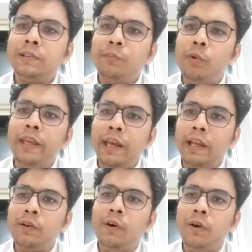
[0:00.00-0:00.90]
Smoking,
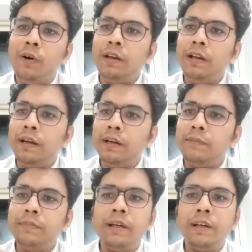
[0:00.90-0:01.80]

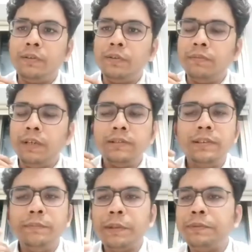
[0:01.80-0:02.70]
alcohol,
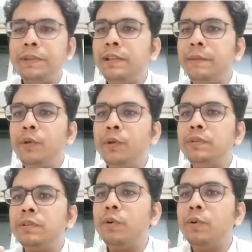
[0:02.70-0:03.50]
some substance abuse,